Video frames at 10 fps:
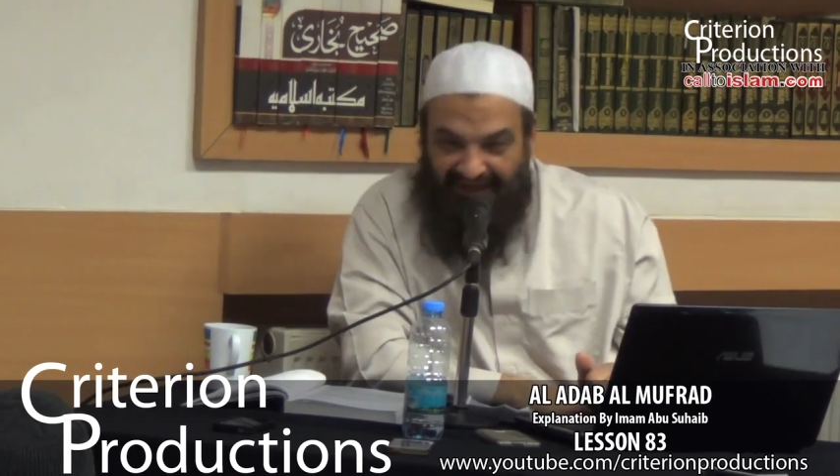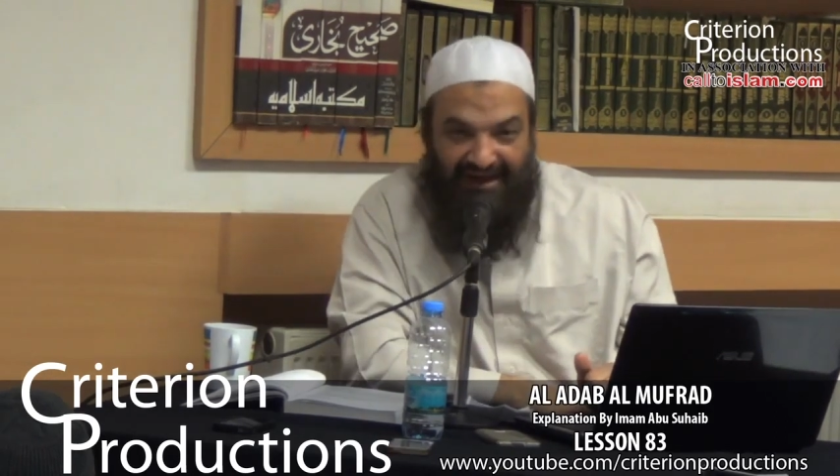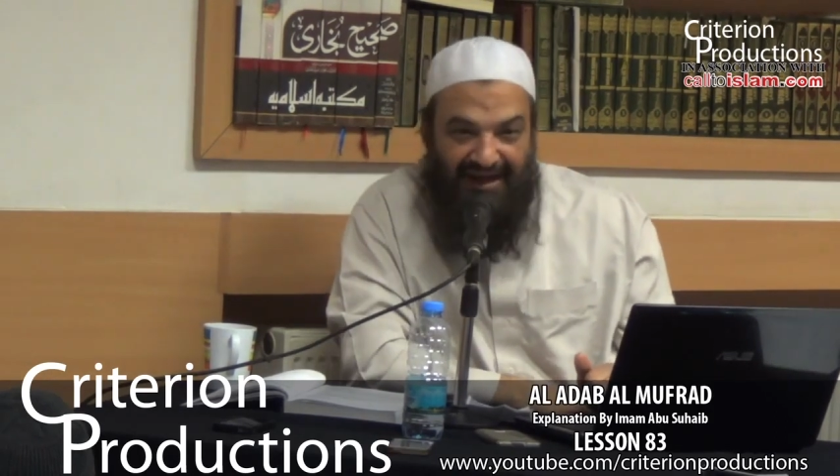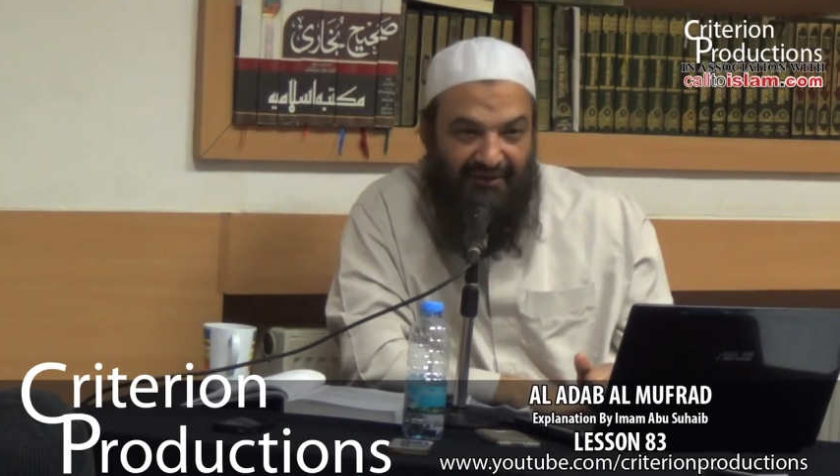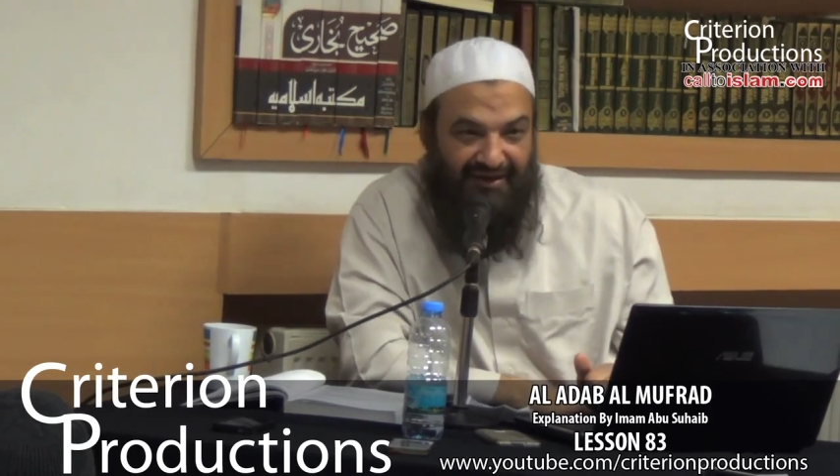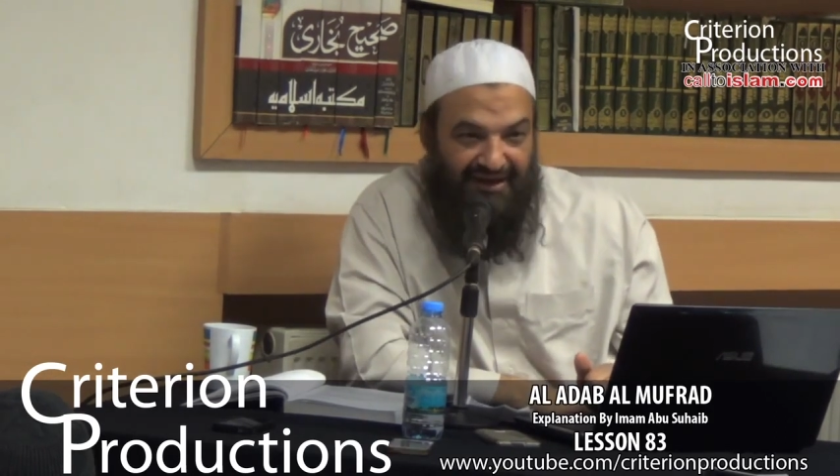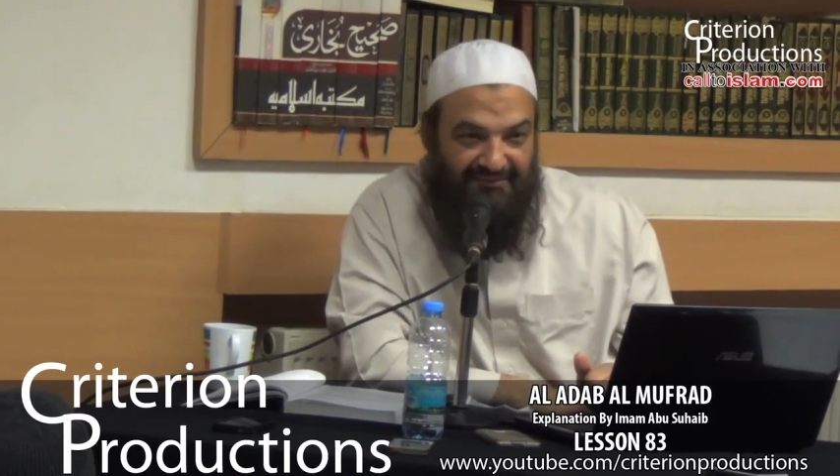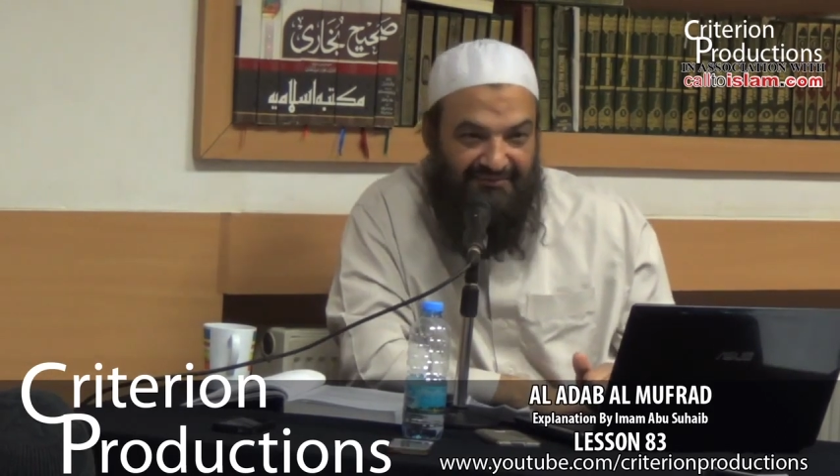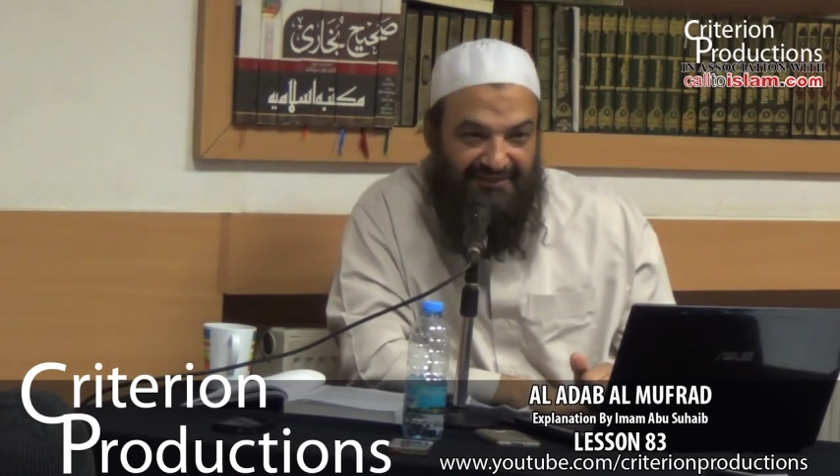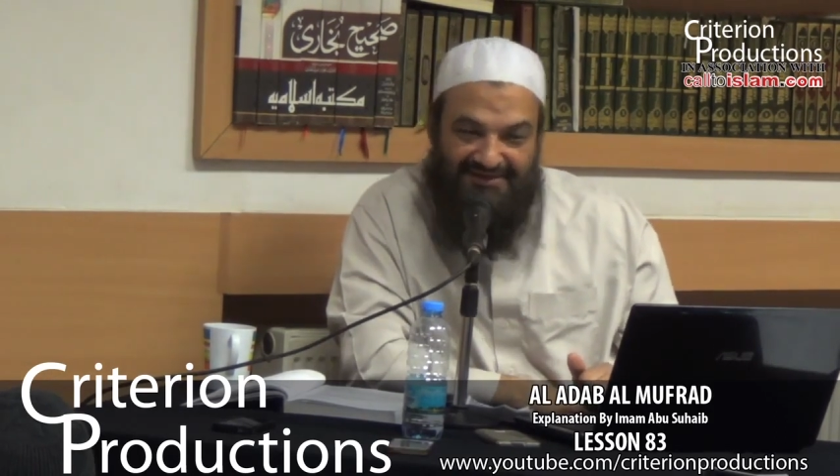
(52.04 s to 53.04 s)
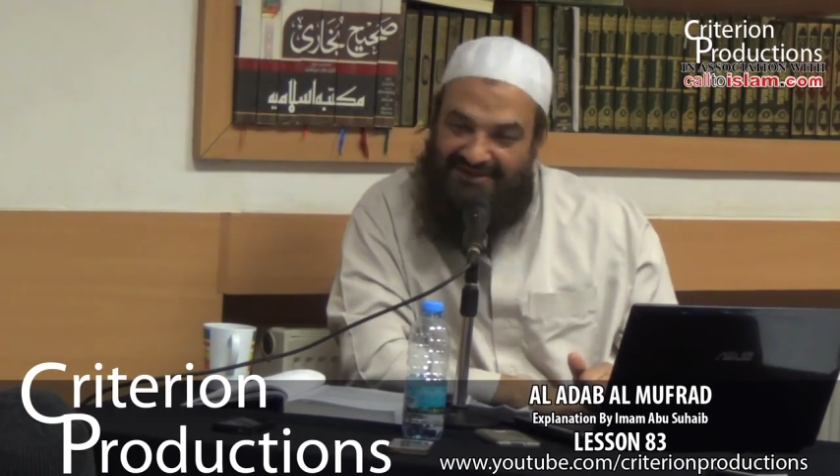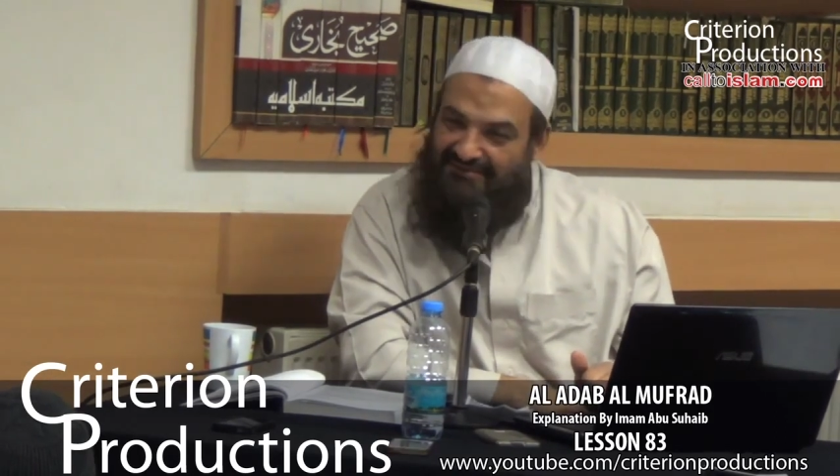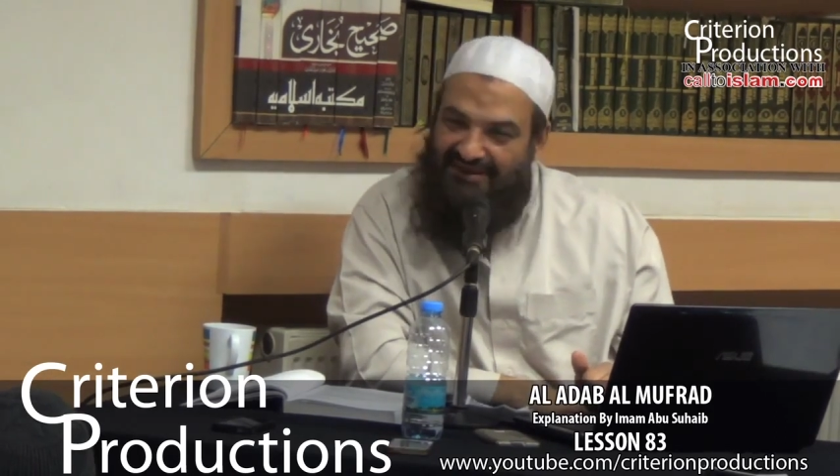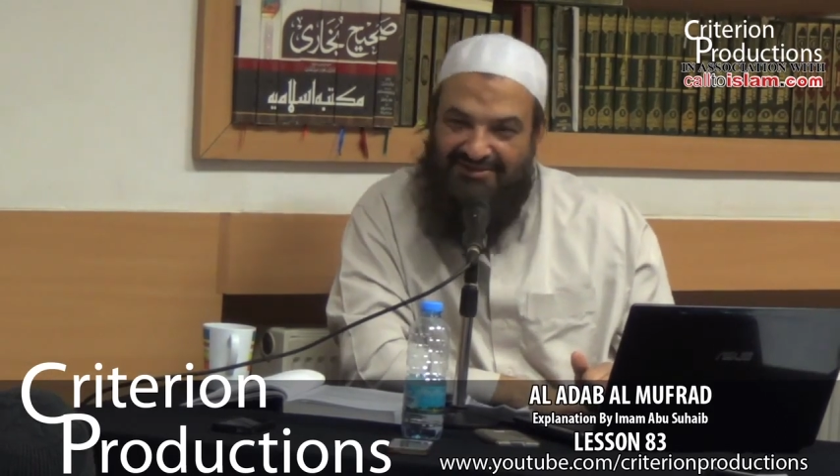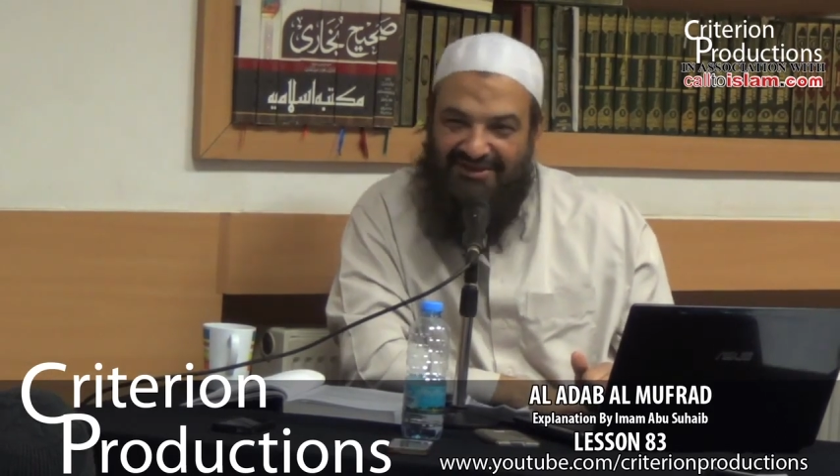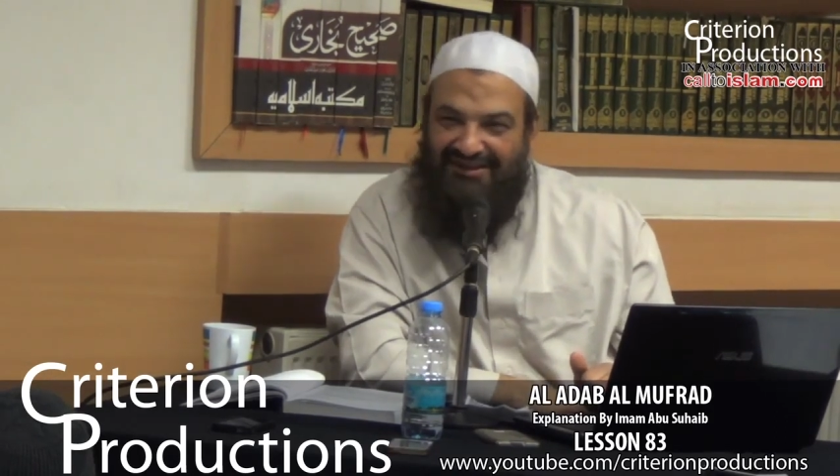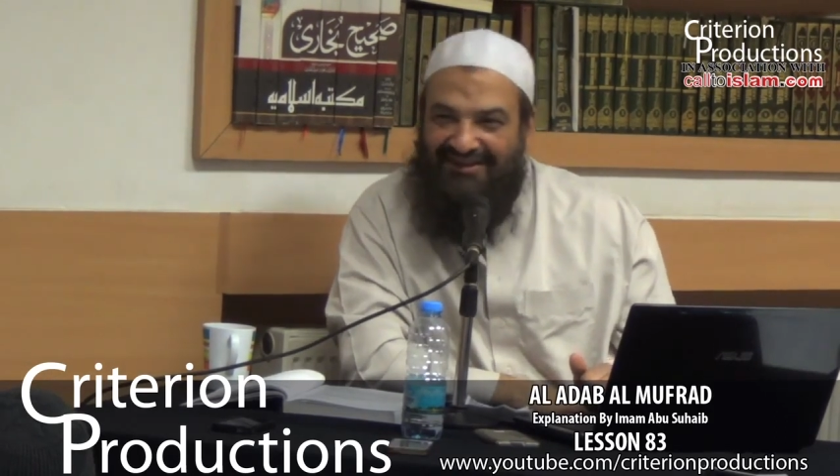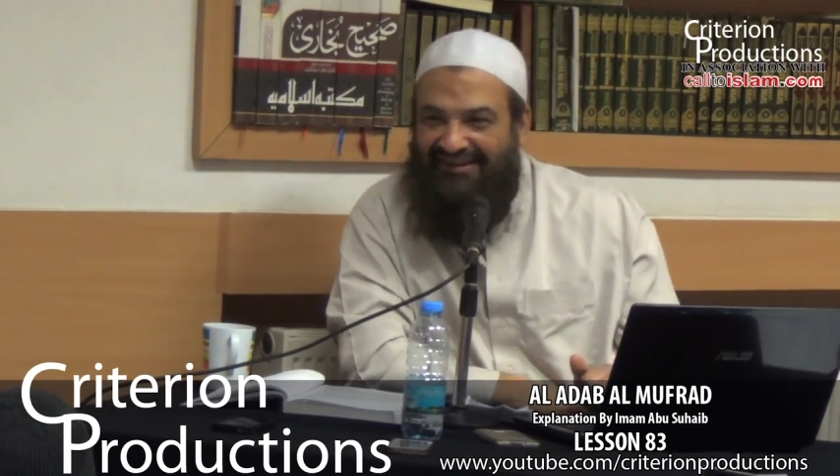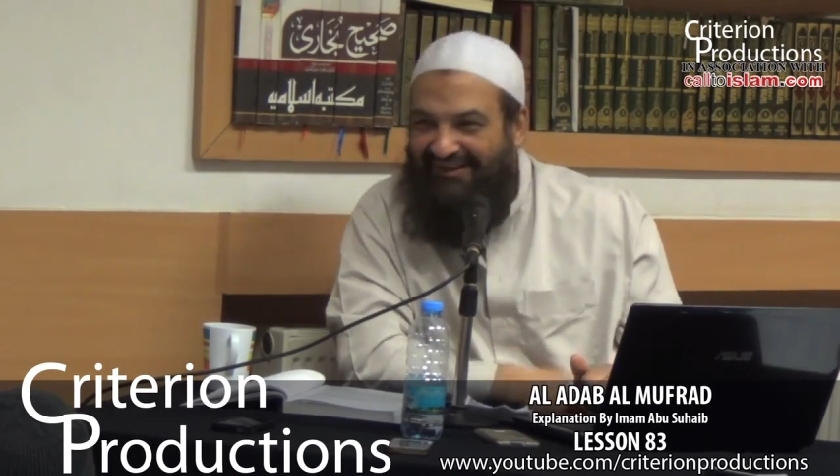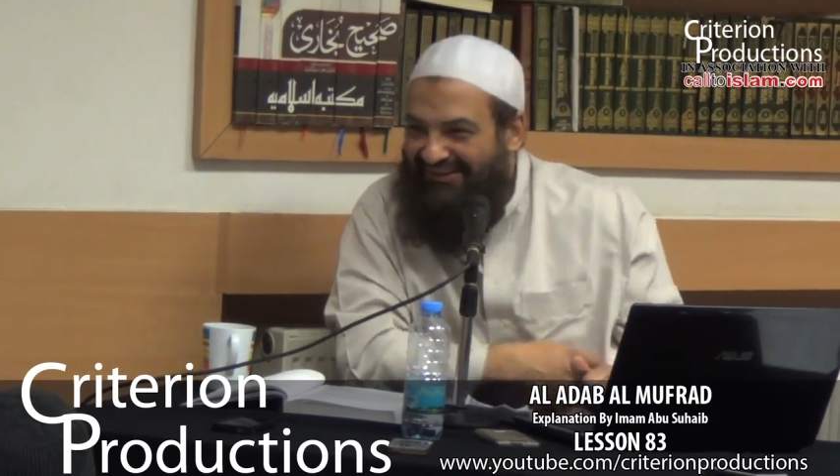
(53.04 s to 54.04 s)
Halal haram. I said,
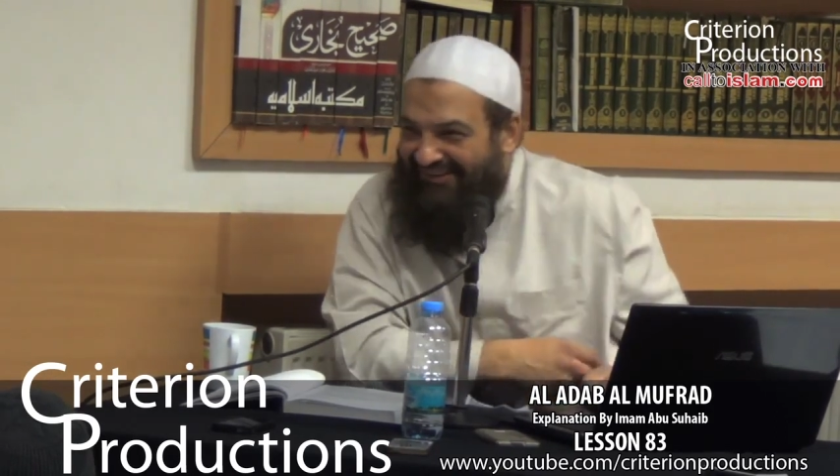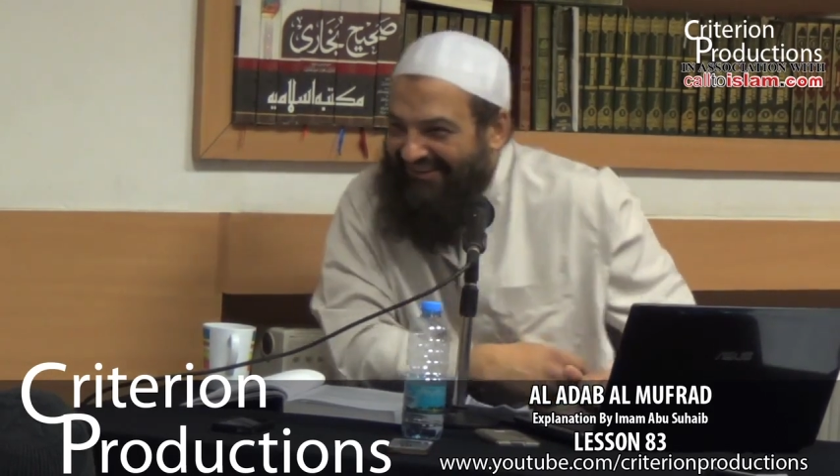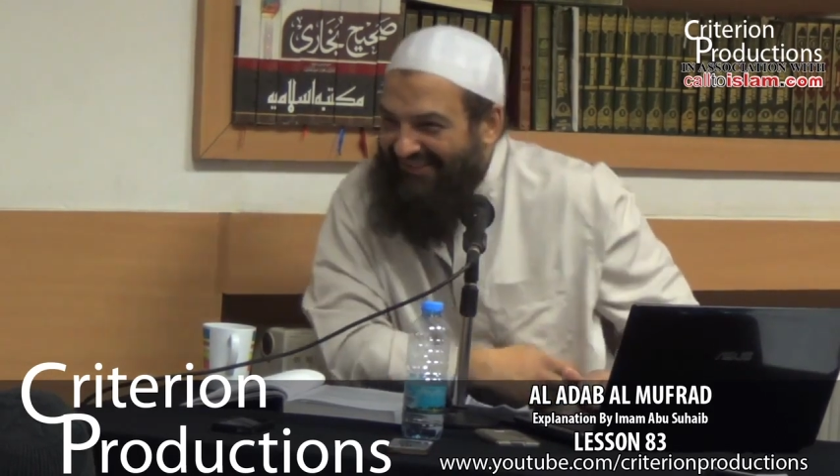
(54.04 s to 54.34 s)
mashallah.